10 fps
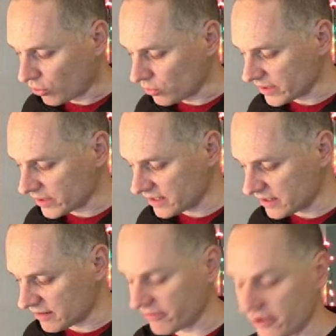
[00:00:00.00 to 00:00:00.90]

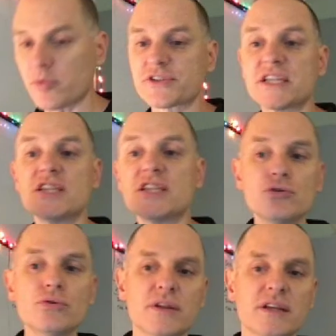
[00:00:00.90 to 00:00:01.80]
only available to
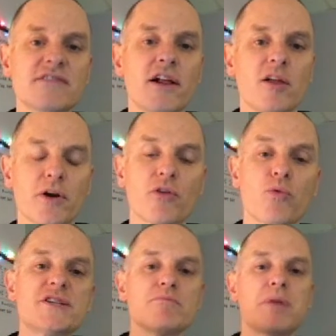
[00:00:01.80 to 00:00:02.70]
you, the developer.
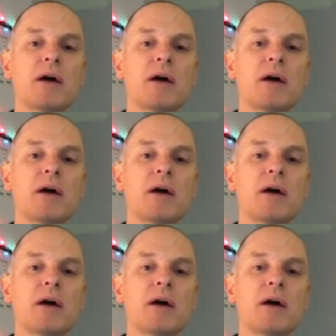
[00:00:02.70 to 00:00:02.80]
Once you